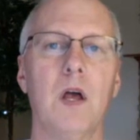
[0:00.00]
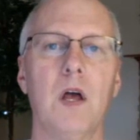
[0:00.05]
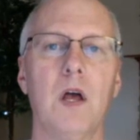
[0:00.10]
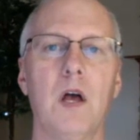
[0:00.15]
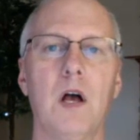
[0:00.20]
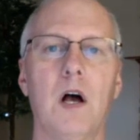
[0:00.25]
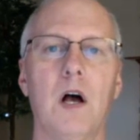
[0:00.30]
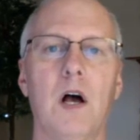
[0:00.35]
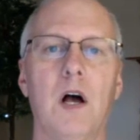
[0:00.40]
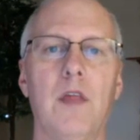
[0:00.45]

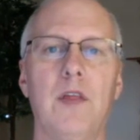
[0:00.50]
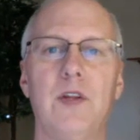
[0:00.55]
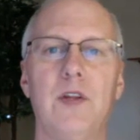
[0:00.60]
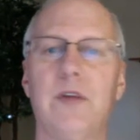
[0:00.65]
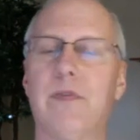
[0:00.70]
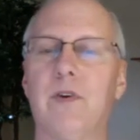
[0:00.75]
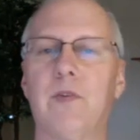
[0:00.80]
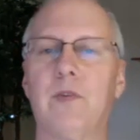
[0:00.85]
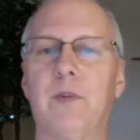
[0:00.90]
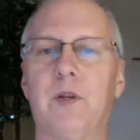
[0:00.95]
uh, the
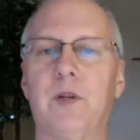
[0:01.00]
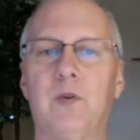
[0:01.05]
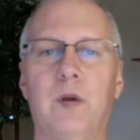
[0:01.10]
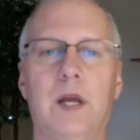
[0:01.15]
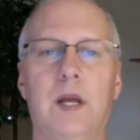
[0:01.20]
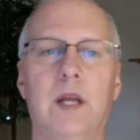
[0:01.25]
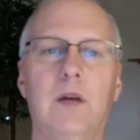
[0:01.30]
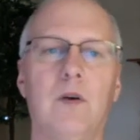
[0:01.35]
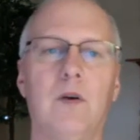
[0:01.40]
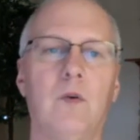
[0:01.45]
difference
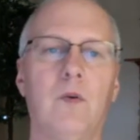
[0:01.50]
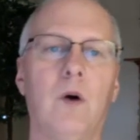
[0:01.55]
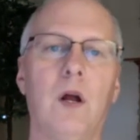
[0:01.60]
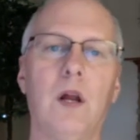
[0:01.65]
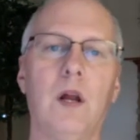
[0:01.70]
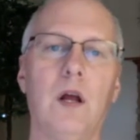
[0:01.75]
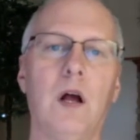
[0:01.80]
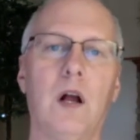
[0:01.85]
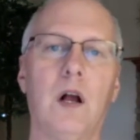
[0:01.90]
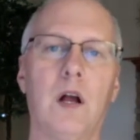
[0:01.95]
between
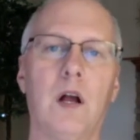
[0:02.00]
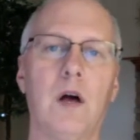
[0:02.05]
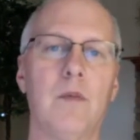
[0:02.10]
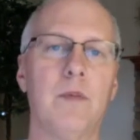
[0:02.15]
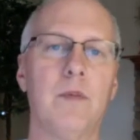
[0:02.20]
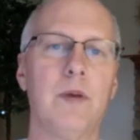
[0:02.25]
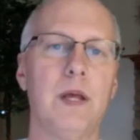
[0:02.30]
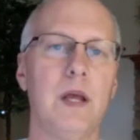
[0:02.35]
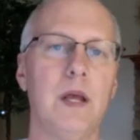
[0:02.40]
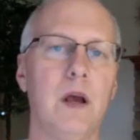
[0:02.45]
what a
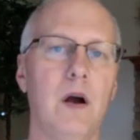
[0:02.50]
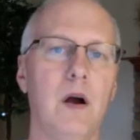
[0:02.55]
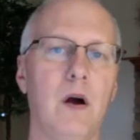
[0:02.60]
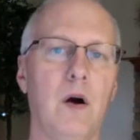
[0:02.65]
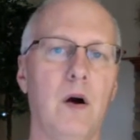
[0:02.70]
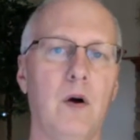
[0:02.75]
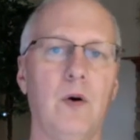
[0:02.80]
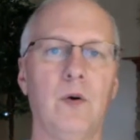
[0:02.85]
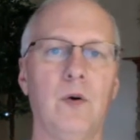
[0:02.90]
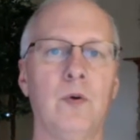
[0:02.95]
company
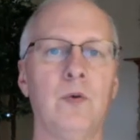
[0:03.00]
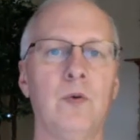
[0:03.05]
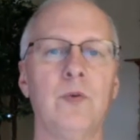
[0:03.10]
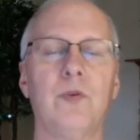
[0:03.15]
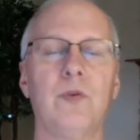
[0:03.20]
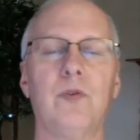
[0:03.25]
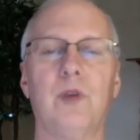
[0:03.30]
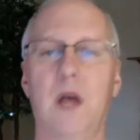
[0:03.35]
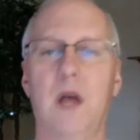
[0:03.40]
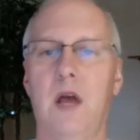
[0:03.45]

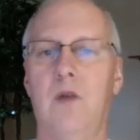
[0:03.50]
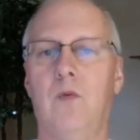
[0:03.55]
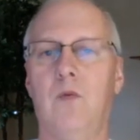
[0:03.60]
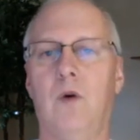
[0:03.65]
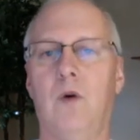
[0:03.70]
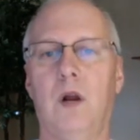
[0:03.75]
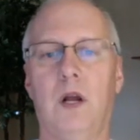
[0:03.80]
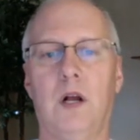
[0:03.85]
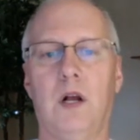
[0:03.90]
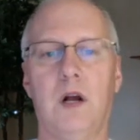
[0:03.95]
owes and
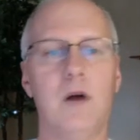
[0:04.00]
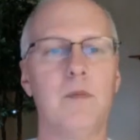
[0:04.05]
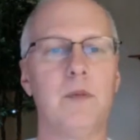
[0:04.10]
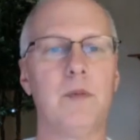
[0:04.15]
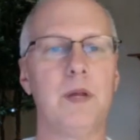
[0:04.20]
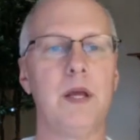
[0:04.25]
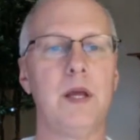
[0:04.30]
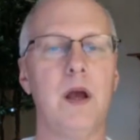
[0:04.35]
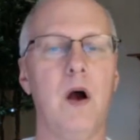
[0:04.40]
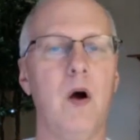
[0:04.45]
what a
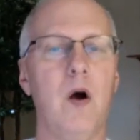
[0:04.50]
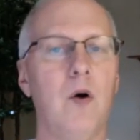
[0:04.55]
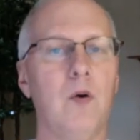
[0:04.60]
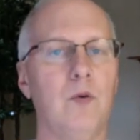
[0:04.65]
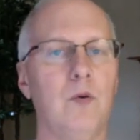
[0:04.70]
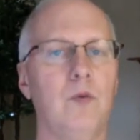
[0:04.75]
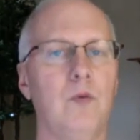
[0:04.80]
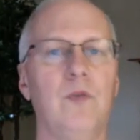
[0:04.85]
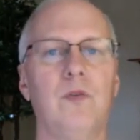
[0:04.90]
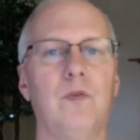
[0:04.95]
company
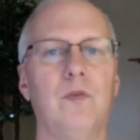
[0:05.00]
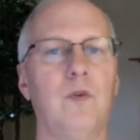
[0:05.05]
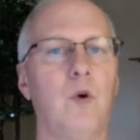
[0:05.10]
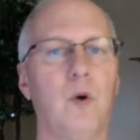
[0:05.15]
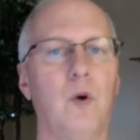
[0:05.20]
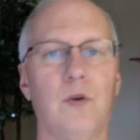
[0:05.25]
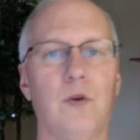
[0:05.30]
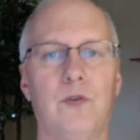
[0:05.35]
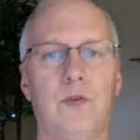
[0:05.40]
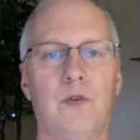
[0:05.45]
owns. Of
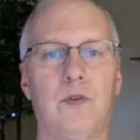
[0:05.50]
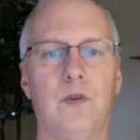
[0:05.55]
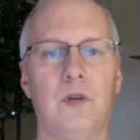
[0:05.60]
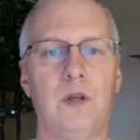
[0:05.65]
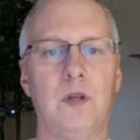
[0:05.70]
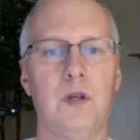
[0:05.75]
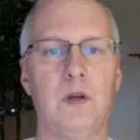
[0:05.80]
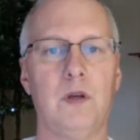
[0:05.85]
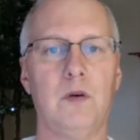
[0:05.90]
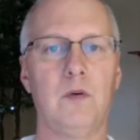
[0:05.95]
course,
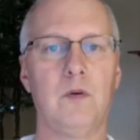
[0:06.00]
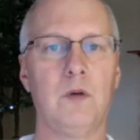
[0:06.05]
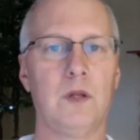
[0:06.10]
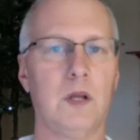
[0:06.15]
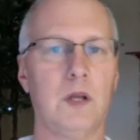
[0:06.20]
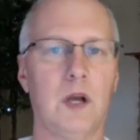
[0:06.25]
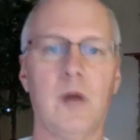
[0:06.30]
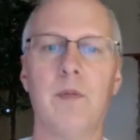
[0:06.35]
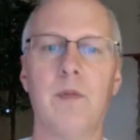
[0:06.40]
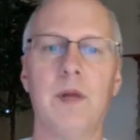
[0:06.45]
the, what
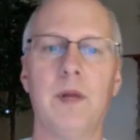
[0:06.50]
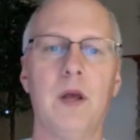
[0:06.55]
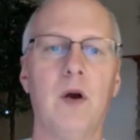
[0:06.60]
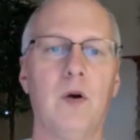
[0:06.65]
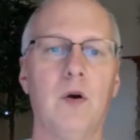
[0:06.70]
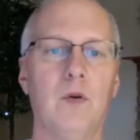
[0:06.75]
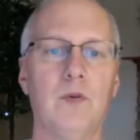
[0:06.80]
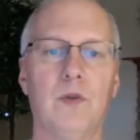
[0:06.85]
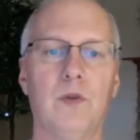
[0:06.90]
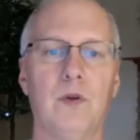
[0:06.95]
the company
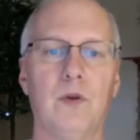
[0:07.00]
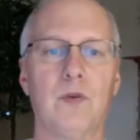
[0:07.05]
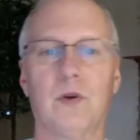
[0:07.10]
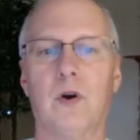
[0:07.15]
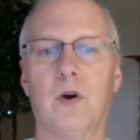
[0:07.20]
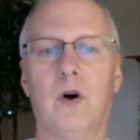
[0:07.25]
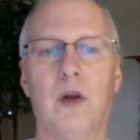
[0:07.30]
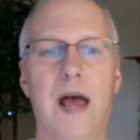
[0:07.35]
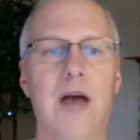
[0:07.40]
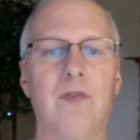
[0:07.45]
owns, those are
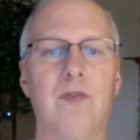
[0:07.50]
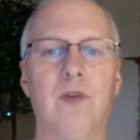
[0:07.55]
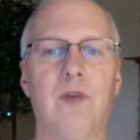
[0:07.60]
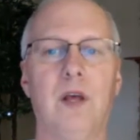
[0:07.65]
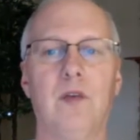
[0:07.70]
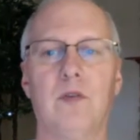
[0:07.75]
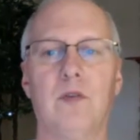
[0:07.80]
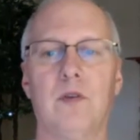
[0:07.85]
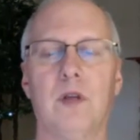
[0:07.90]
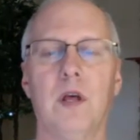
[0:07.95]
called
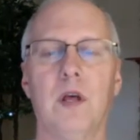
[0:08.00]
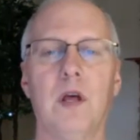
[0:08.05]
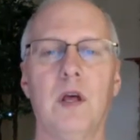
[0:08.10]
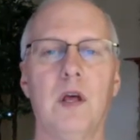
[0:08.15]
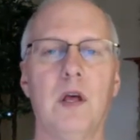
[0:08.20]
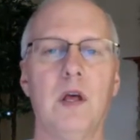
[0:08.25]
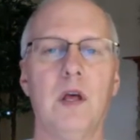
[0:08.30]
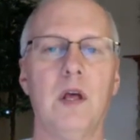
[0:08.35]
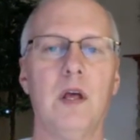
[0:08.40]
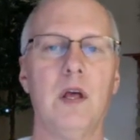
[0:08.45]
assets.
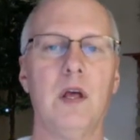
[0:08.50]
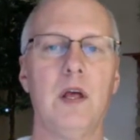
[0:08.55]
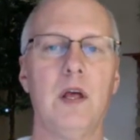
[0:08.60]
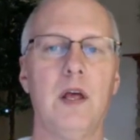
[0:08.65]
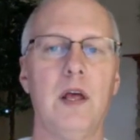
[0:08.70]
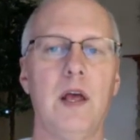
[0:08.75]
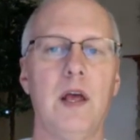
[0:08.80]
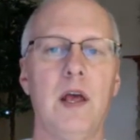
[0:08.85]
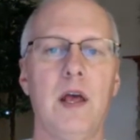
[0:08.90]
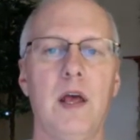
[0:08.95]

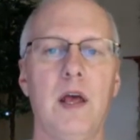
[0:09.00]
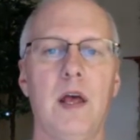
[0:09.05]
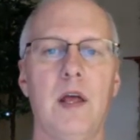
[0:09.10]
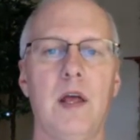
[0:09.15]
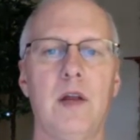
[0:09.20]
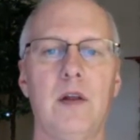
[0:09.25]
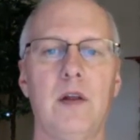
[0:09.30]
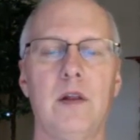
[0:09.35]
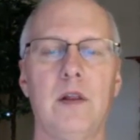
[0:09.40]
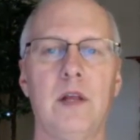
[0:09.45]

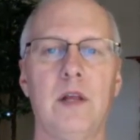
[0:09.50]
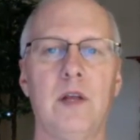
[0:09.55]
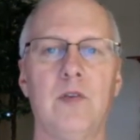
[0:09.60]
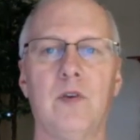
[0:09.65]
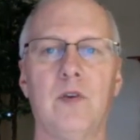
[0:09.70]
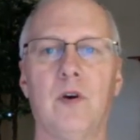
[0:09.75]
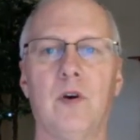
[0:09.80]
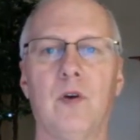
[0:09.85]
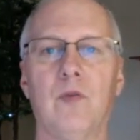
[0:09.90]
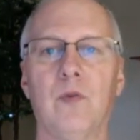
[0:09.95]
And these
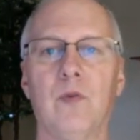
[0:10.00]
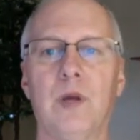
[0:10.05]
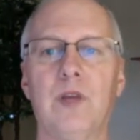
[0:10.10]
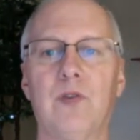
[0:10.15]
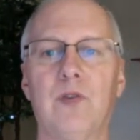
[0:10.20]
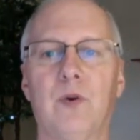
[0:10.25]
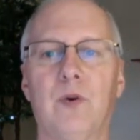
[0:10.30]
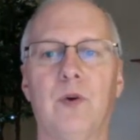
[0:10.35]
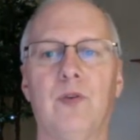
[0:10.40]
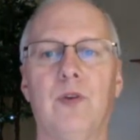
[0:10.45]
are
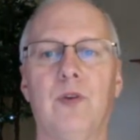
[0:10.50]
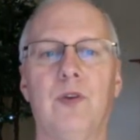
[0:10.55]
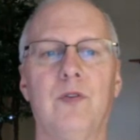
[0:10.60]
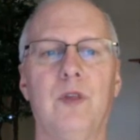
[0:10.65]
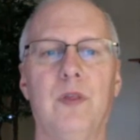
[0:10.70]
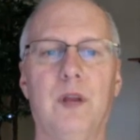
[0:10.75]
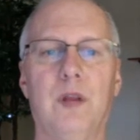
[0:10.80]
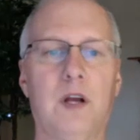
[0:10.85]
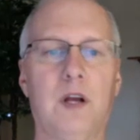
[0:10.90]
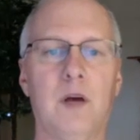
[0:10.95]
resources
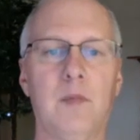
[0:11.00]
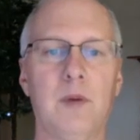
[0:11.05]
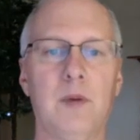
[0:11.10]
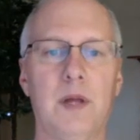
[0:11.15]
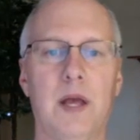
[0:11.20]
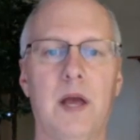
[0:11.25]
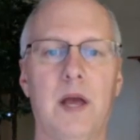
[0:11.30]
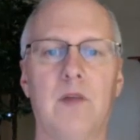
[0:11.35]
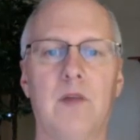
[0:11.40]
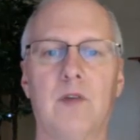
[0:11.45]
that the
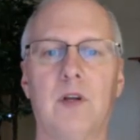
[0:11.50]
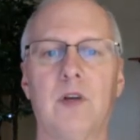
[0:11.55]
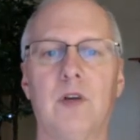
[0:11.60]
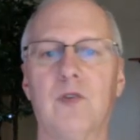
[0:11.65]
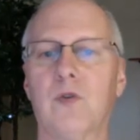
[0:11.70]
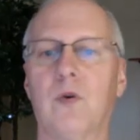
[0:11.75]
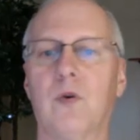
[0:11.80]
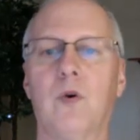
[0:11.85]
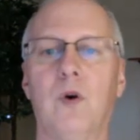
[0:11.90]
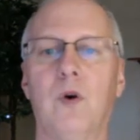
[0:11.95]
company has
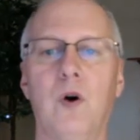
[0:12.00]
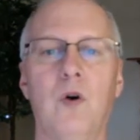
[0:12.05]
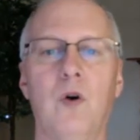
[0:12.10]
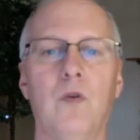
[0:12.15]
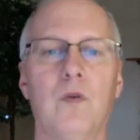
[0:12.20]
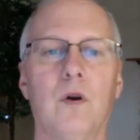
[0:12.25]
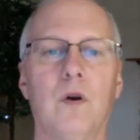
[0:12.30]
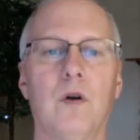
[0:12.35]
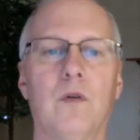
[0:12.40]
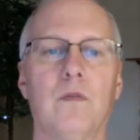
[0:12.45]
control over.